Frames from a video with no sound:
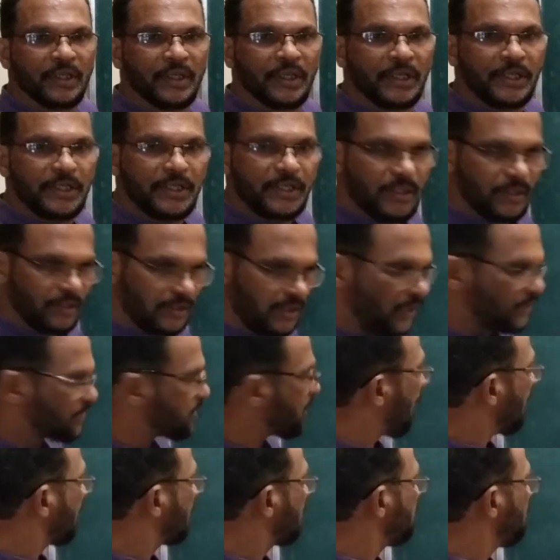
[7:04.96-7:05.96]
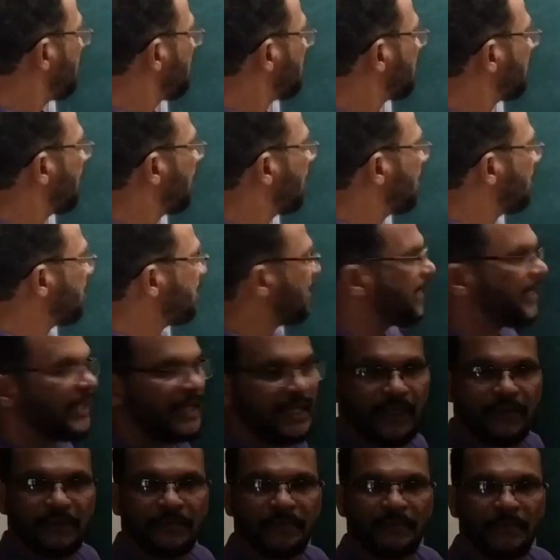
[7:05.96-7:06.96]
the starting material
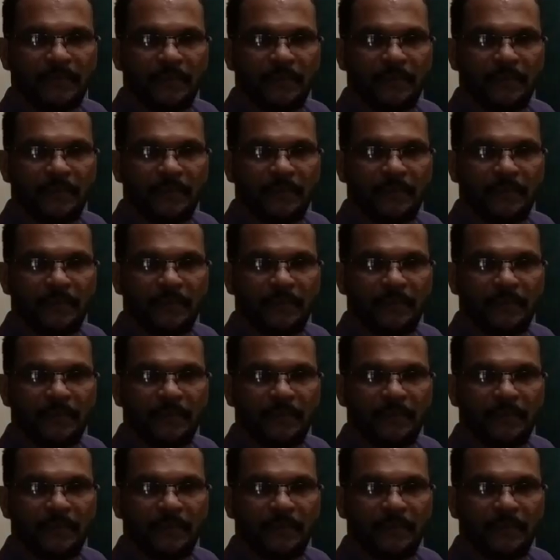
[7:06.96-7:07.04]
A